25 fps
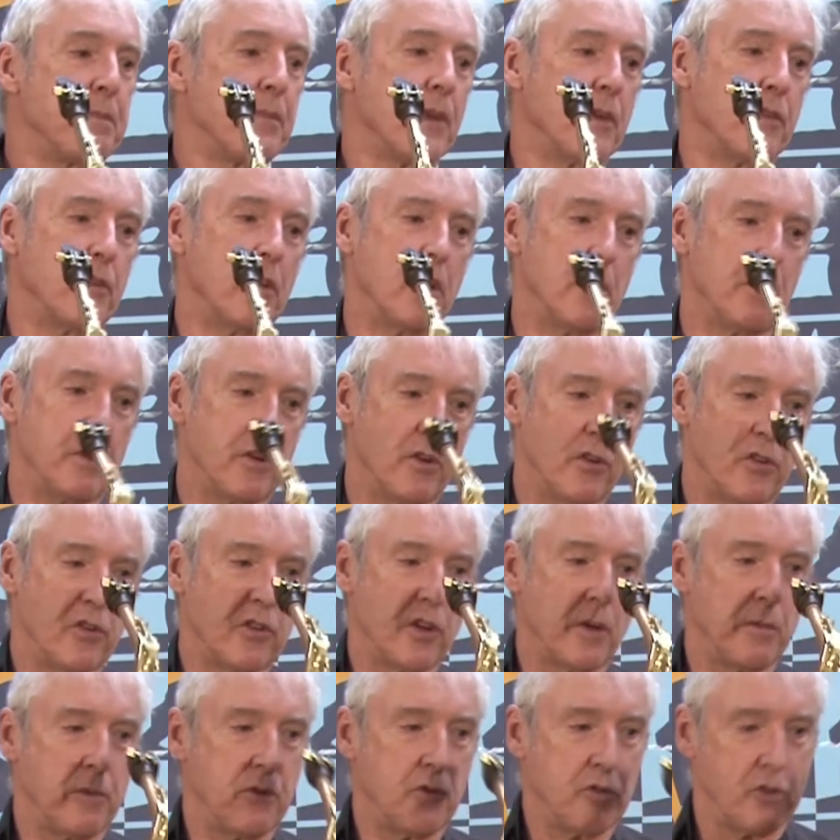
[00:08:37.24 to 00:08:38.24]
So let me just
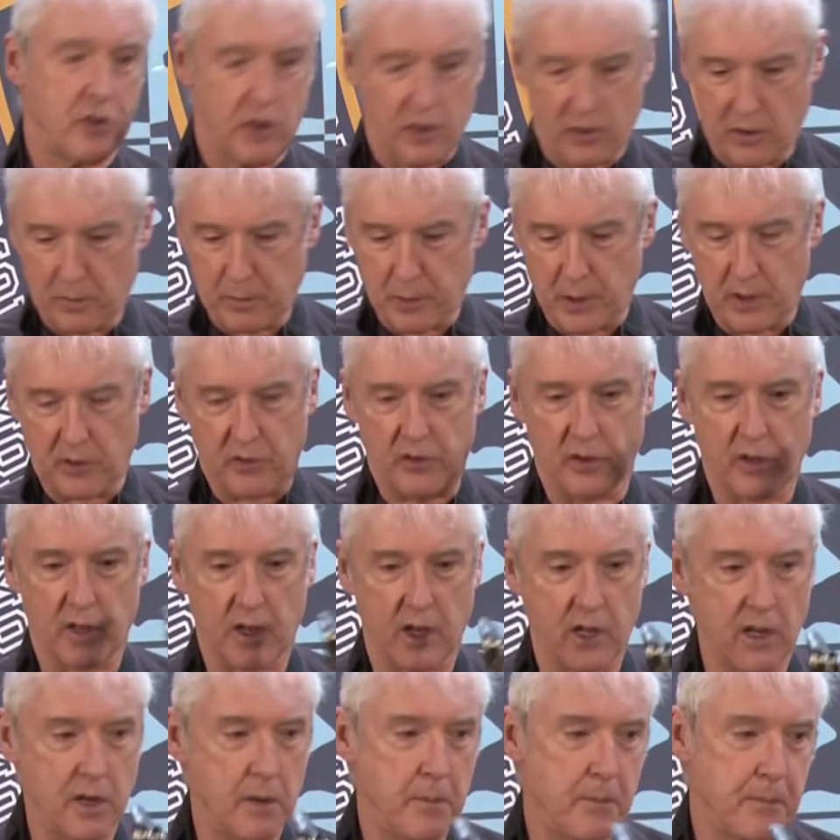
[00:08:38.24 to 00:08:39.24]
demonstrate the piece
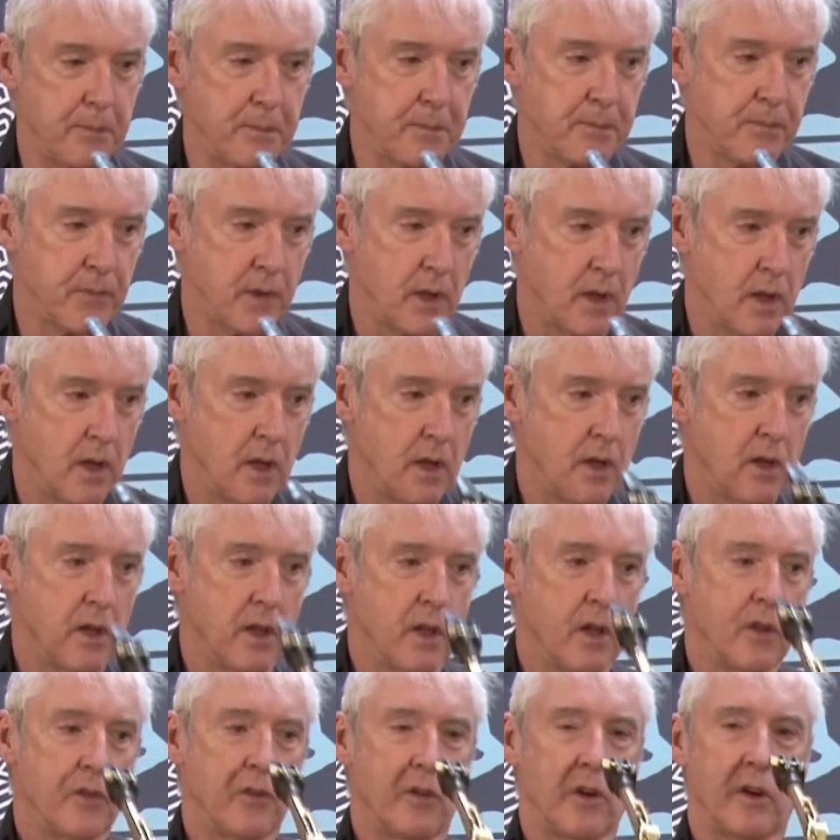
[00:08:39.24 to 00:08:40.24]
again.
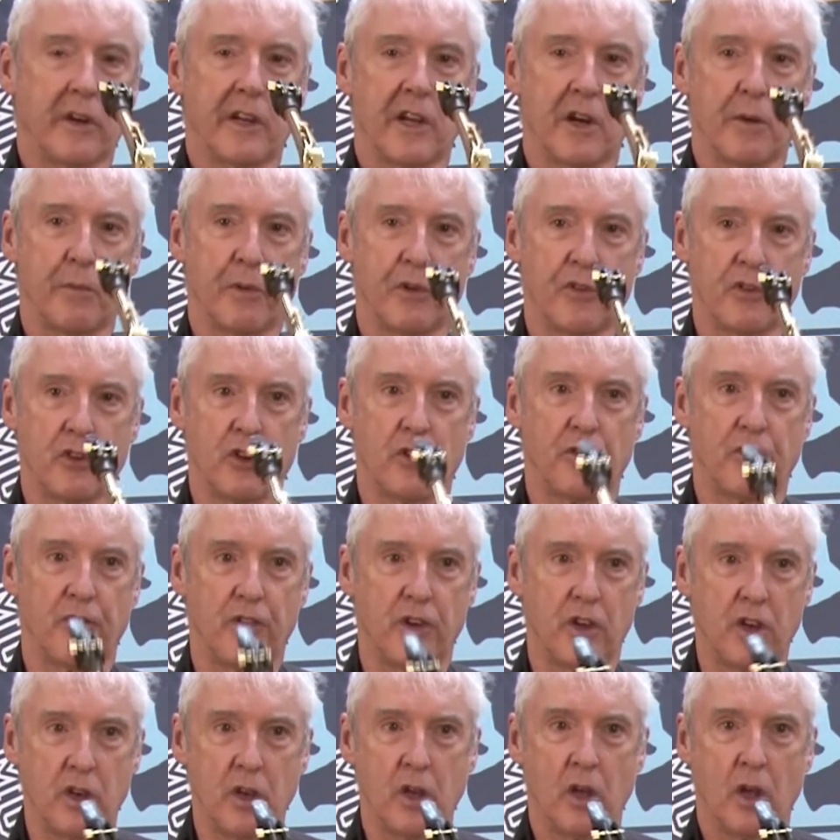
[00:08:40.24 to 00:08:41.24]
So I'll count myself
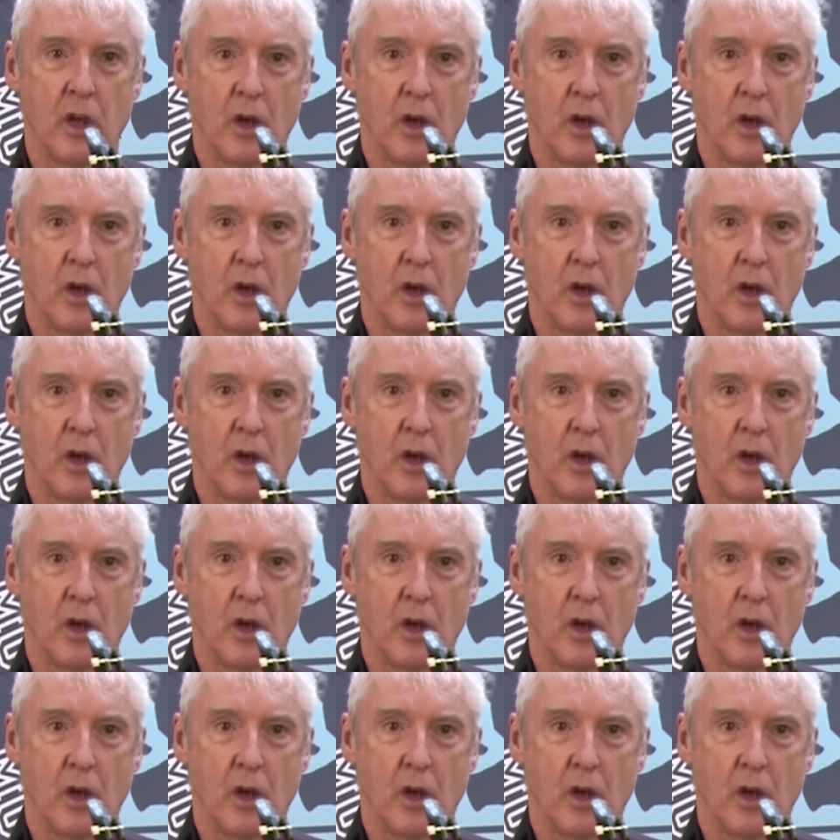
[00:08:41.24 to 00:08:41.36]
in.